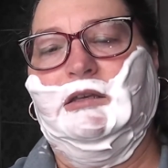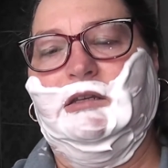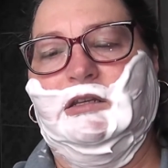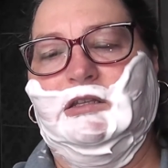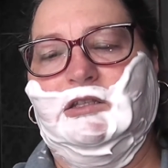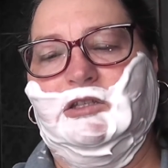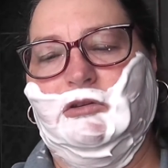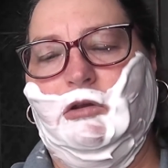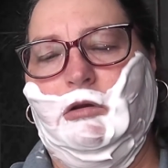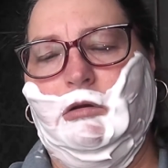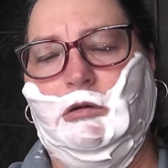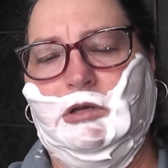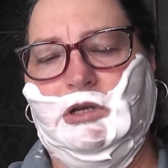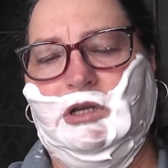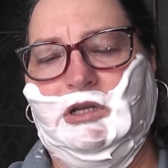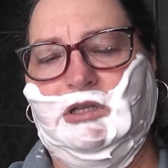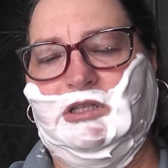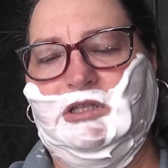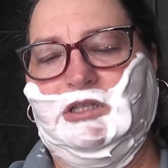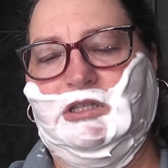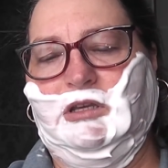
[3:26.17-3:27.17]
it's on
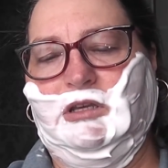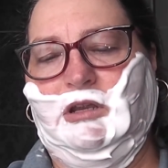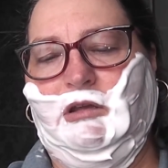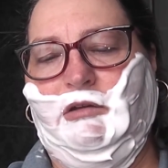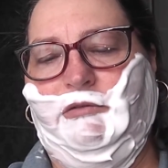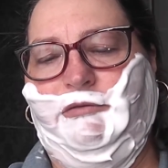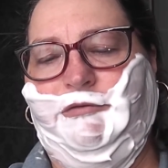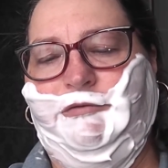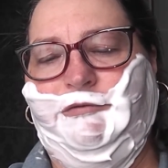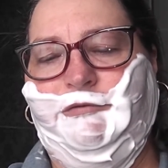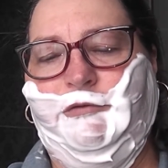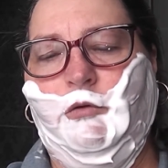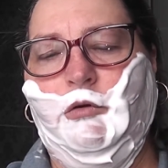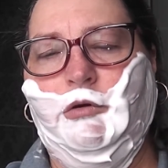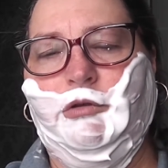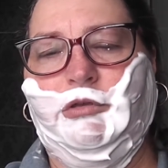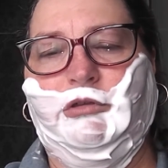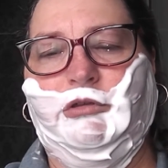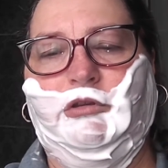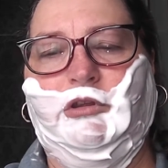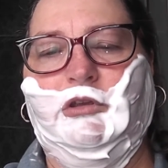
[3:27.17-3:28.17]
its
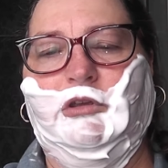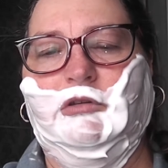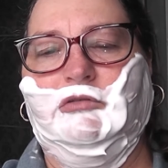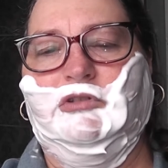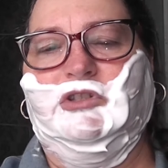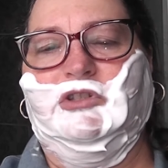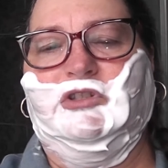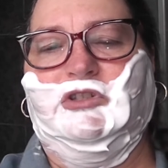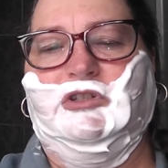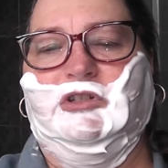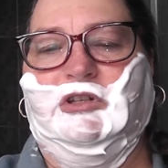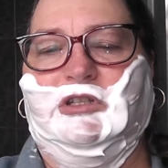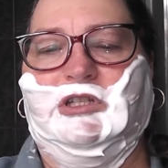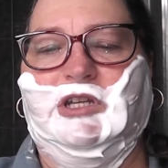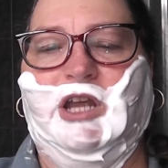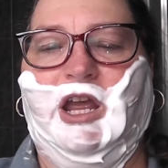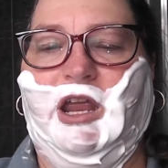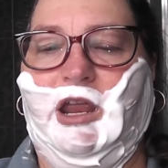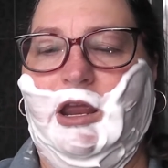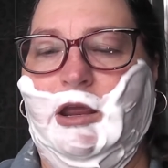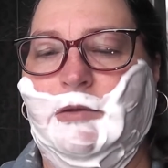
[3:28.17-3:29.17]
4th use
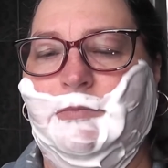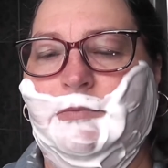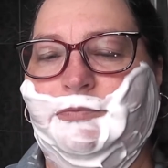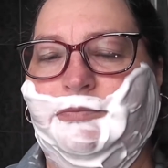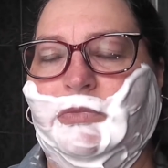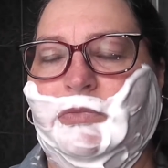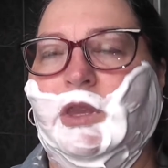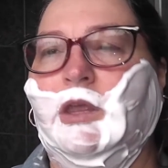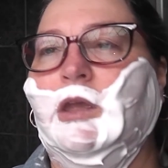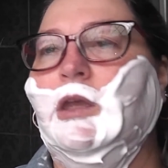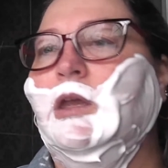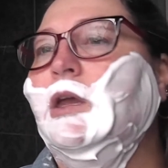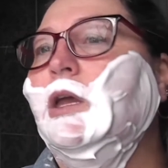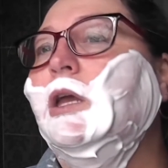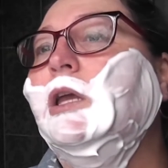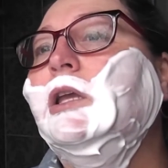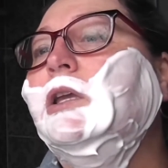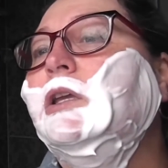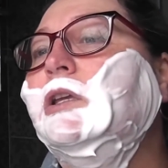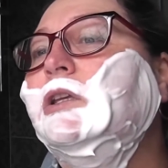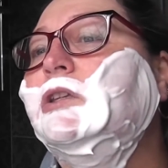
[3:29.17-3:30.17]
today.
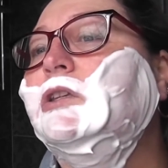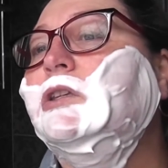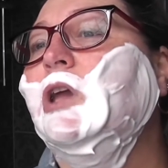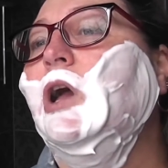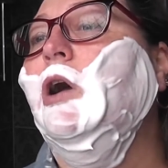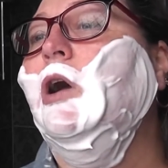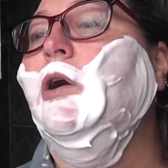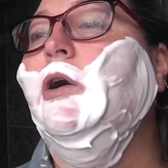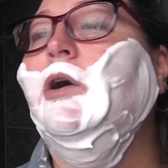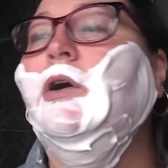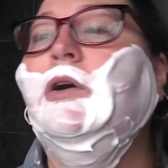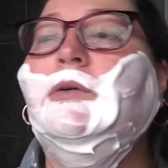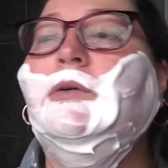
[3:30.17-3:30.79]
So,